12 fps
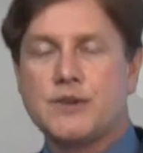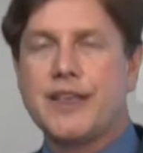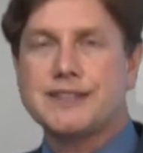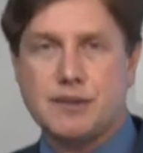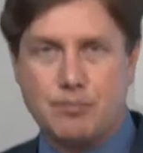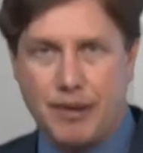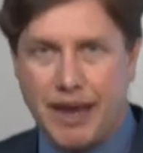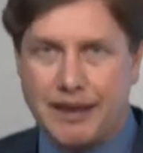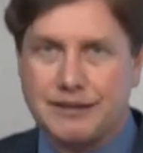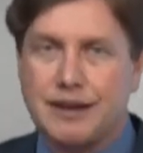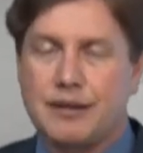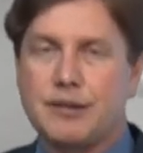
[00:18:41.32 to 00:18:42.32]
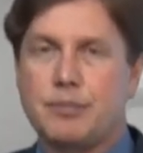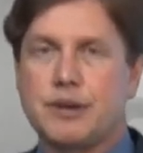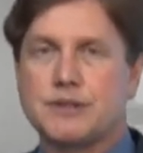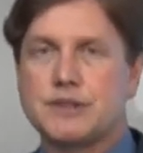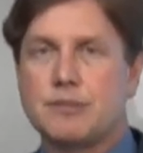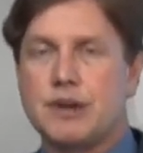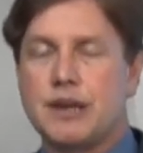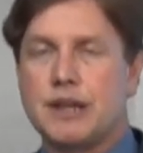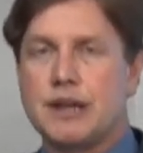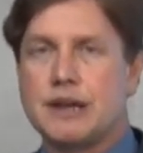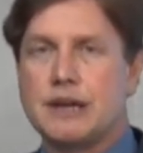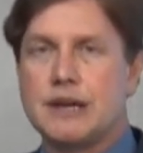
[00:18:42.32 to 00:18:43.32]
So that's a bad time to pitch the
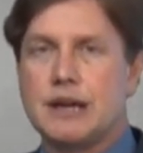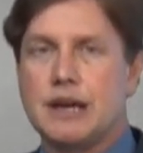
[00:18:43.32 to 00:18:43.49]
media.